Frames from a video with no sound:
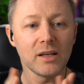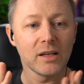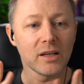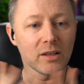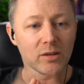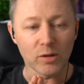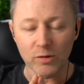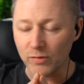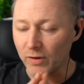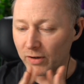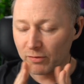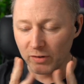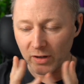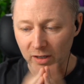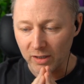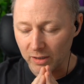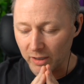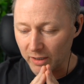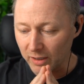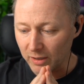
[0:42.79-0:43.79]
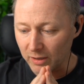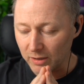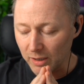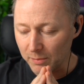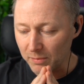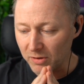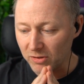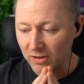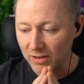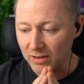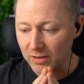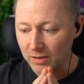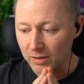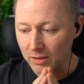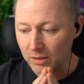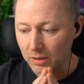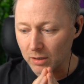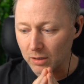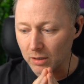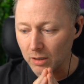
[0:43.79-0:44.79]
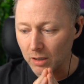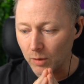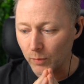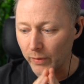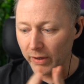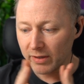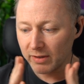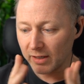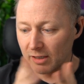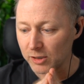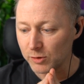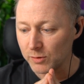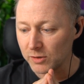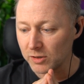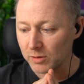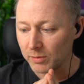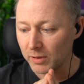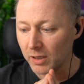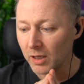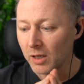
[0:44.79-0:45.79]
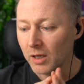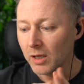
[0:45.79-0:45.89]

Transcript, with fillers: Now if if I like, let me think. Uh, I want to dance with somebody.